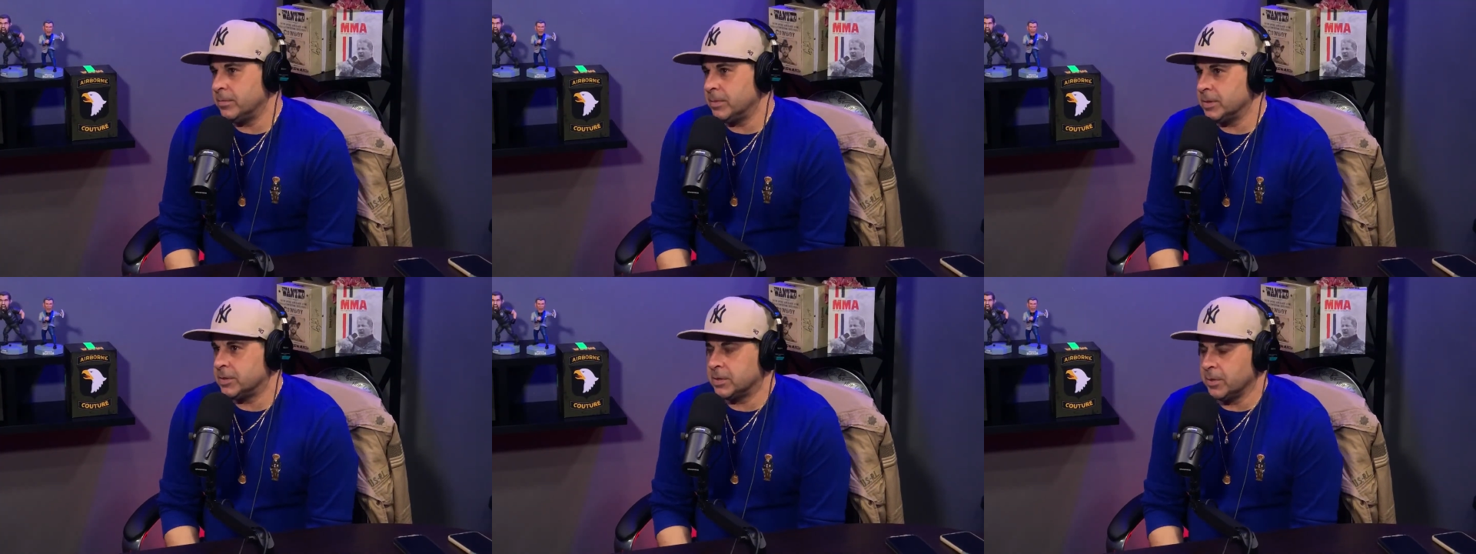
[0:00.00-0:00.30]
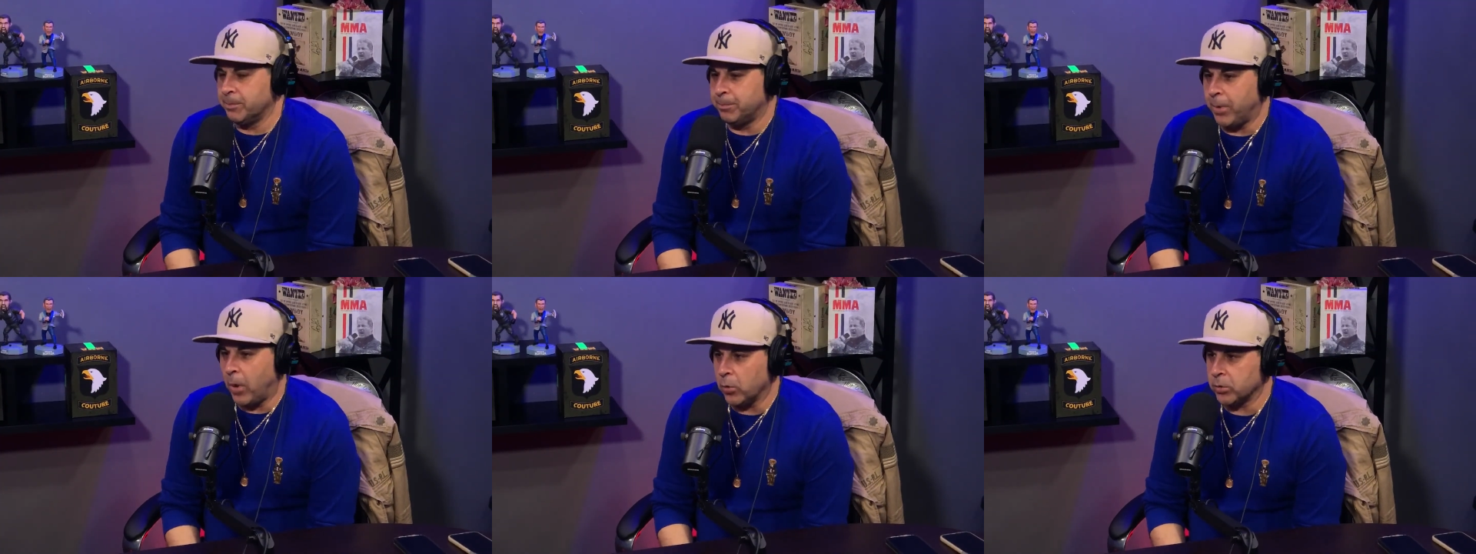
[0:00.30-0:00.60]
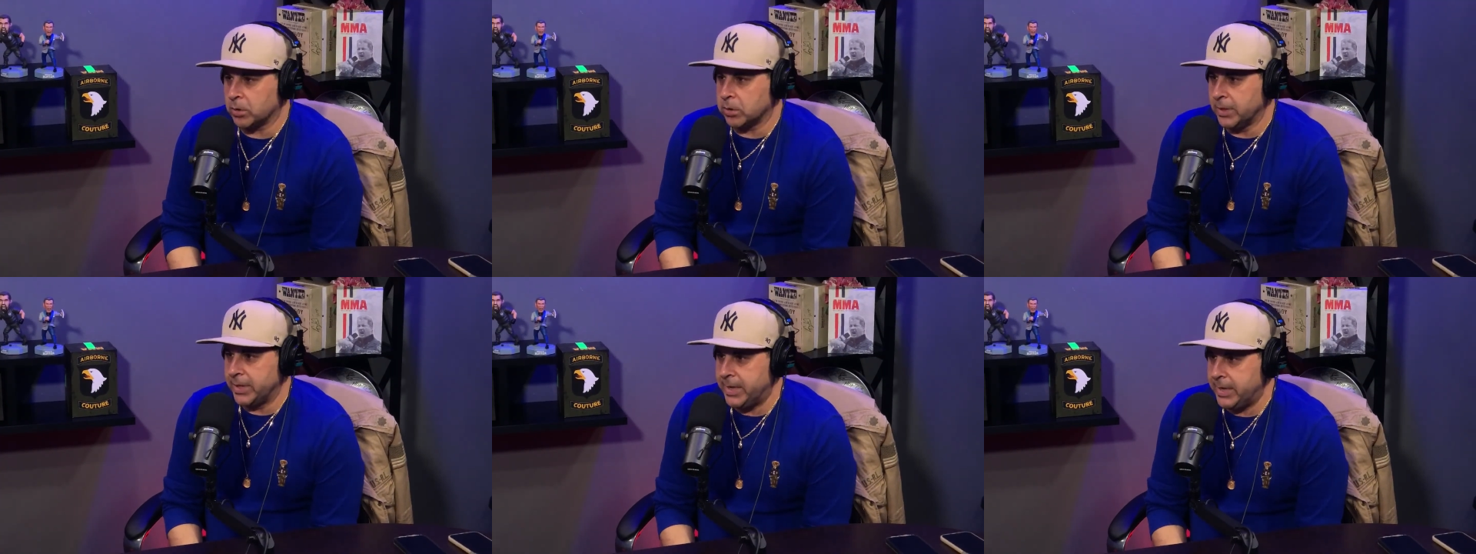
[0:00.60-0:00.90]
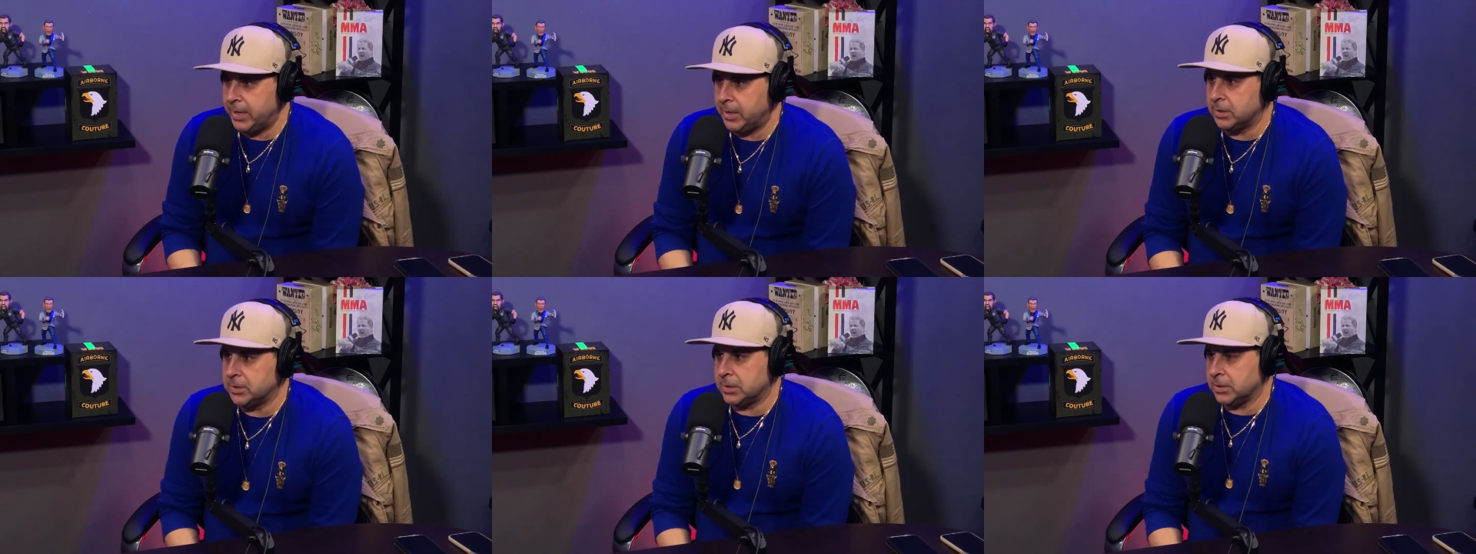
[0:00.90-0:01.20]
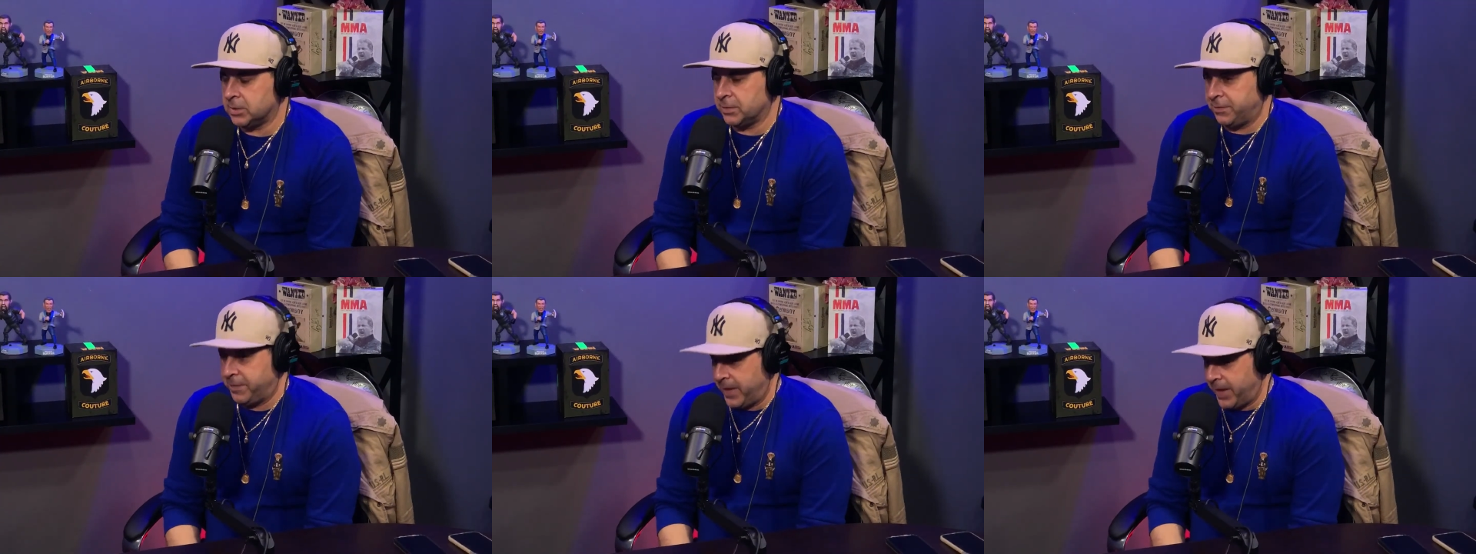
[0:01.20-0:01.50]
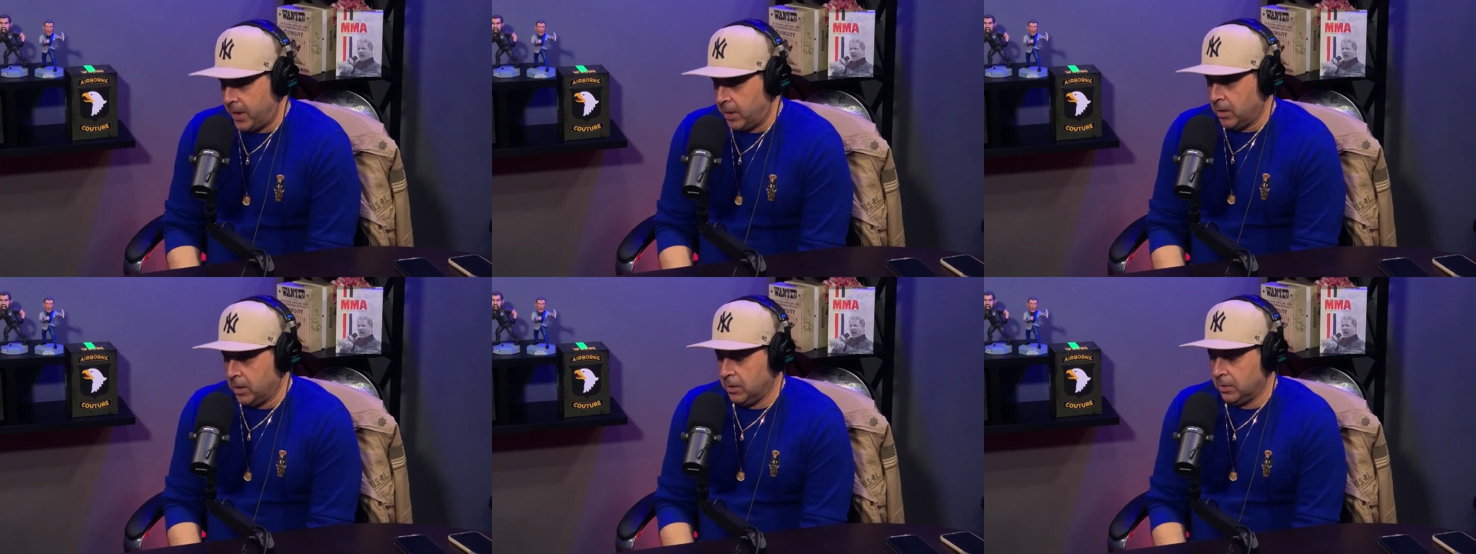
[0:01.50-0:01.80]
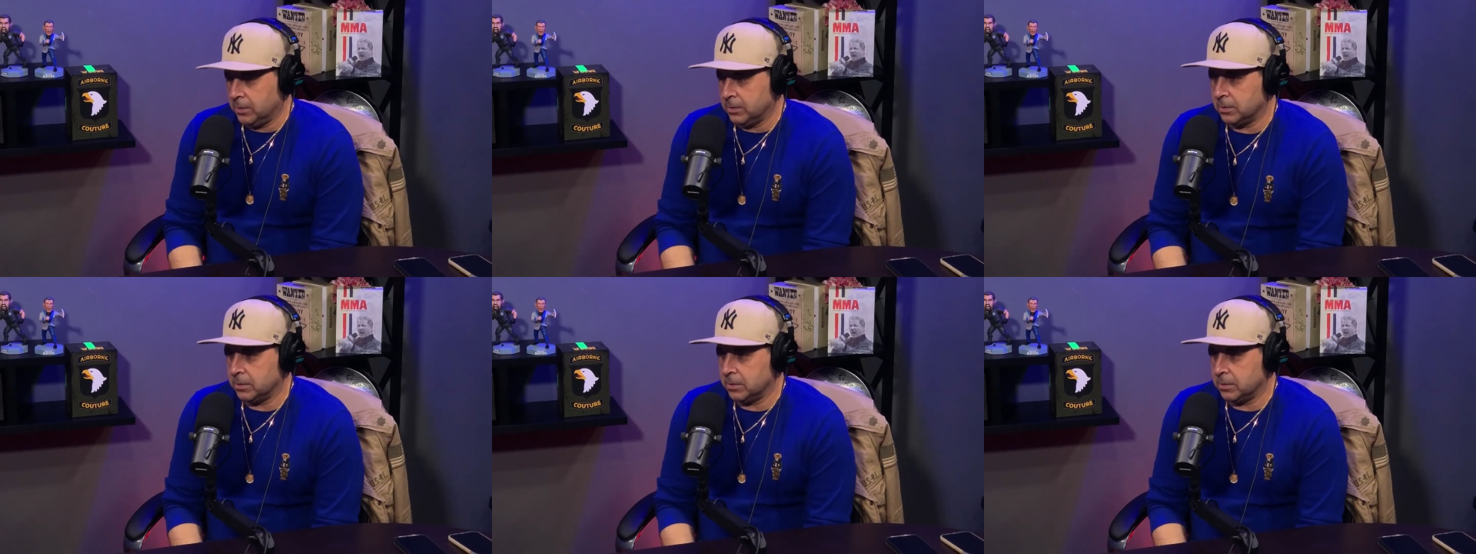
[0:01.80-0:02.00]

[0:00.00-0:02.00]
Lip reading: it's in both leagues. It's fair.